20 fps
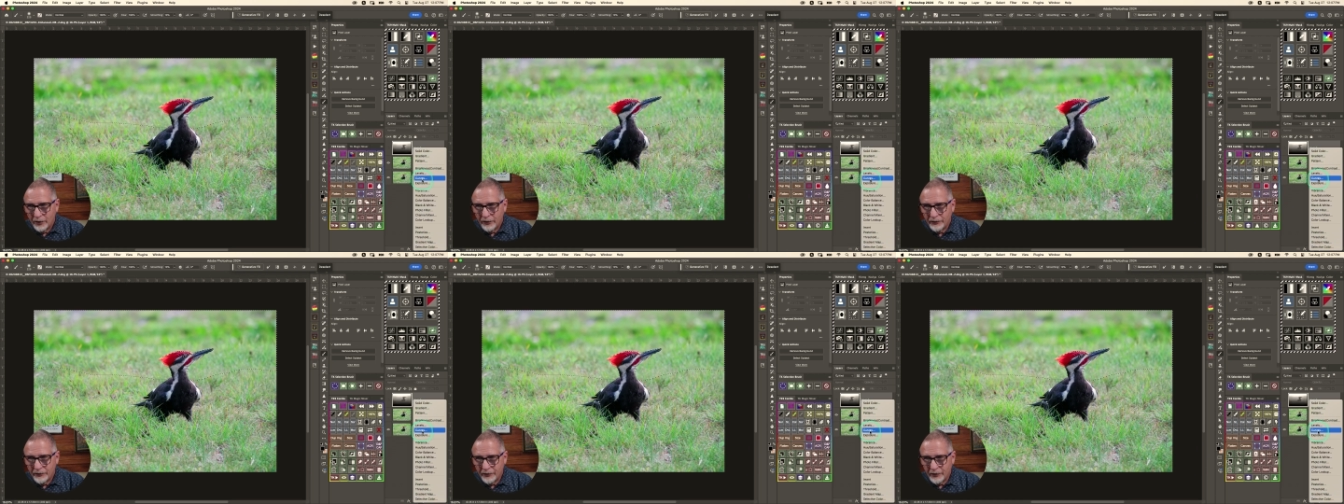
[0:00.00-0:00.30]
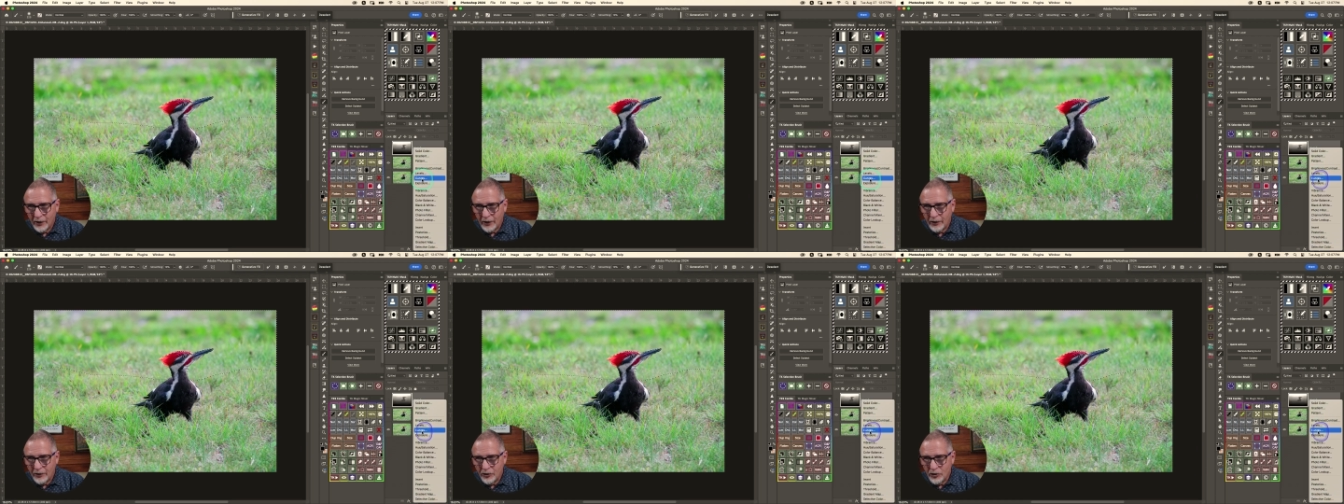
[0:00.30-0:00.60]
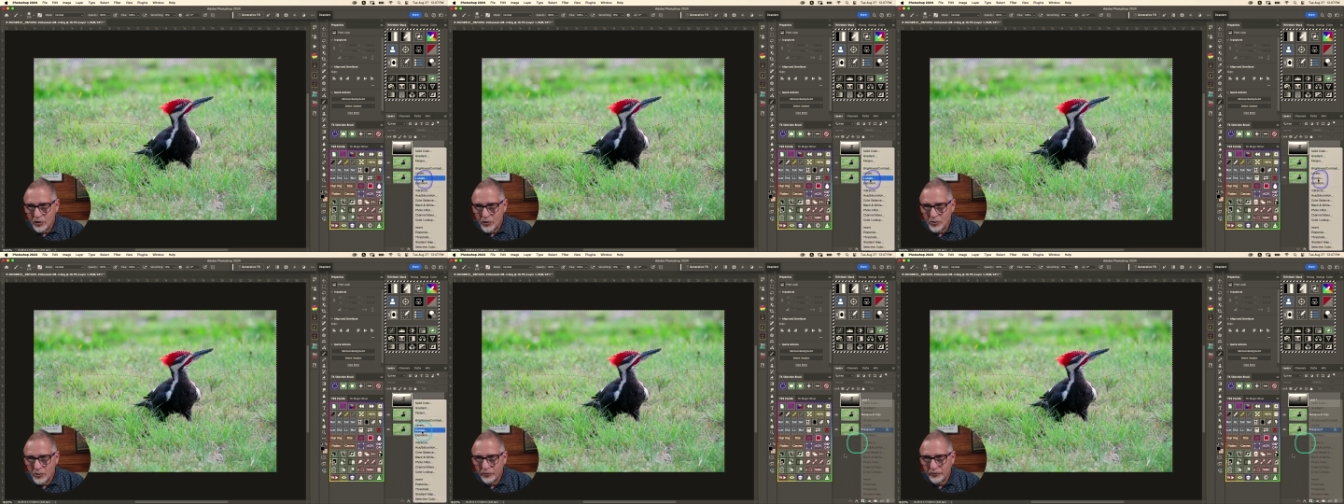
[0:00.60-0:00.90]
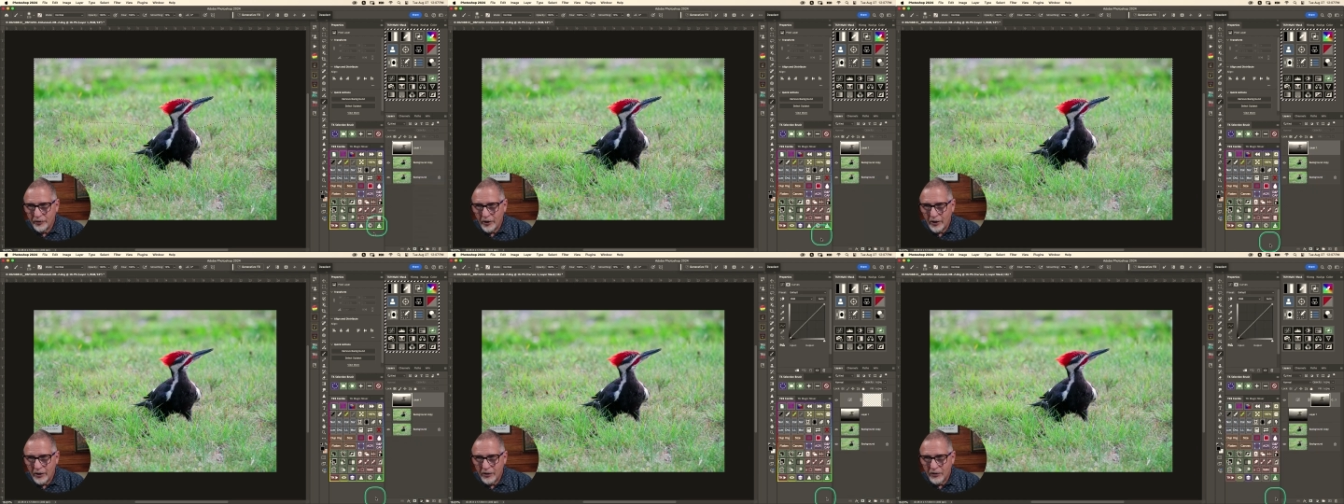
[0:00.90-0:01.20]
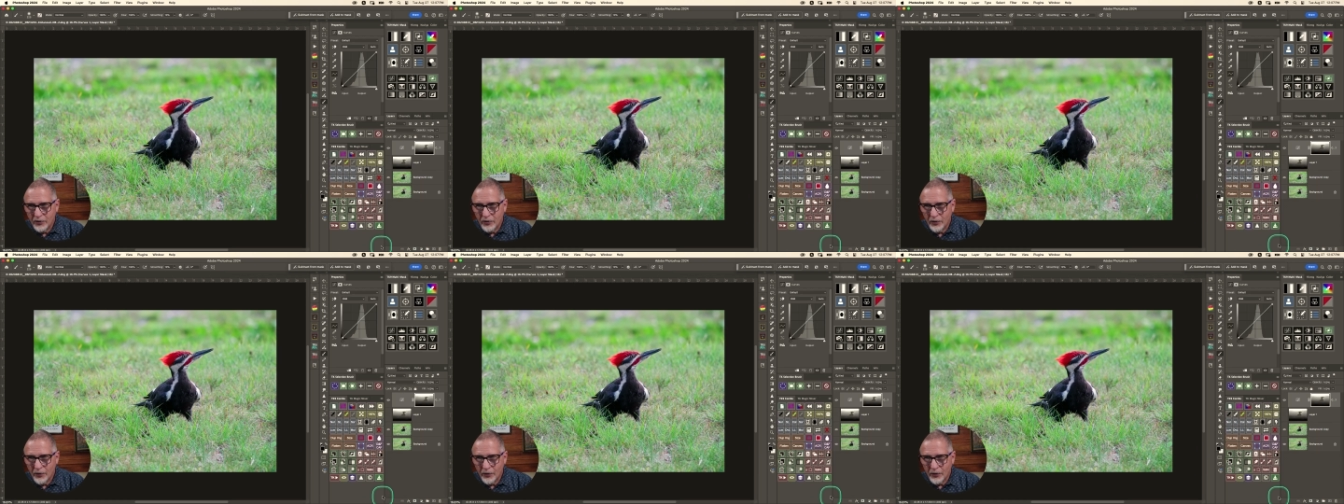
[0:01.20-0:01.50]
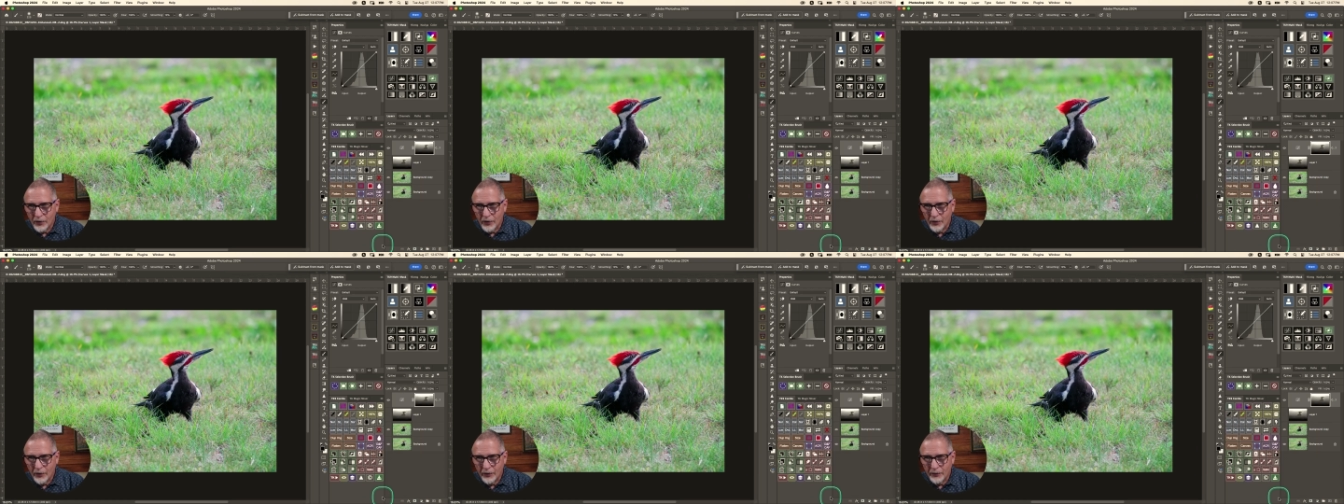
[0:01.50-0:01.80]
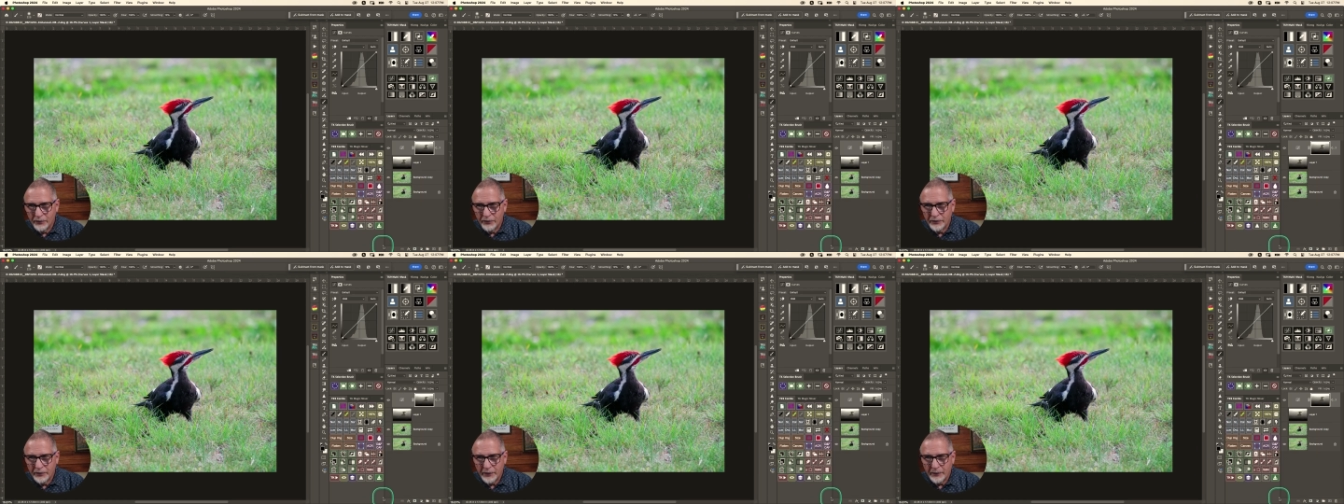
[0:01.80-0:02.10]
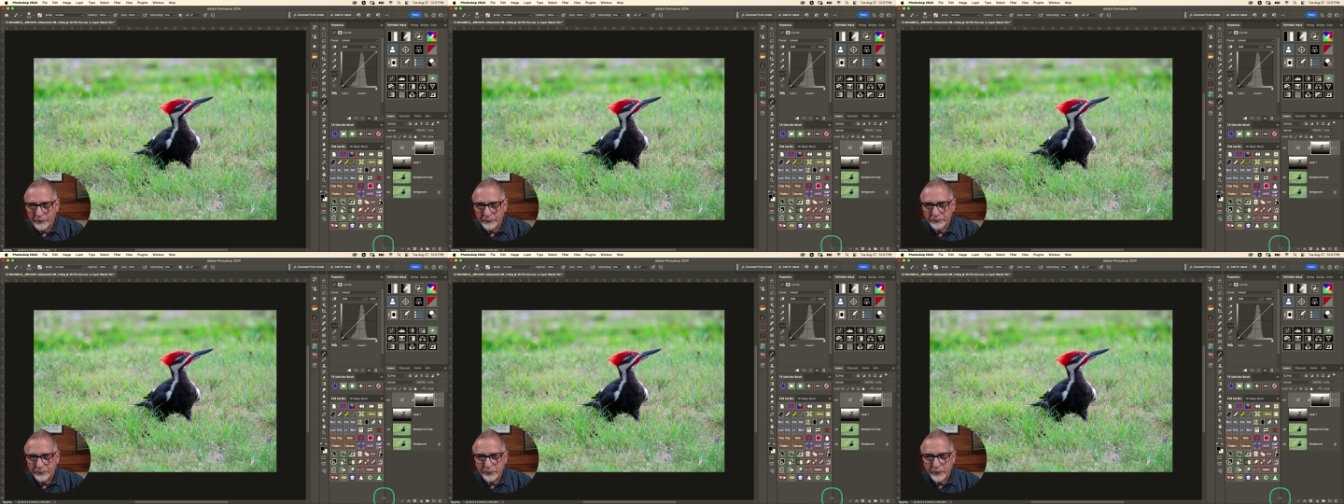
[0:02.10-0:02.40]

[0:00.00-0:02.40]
say use a curve.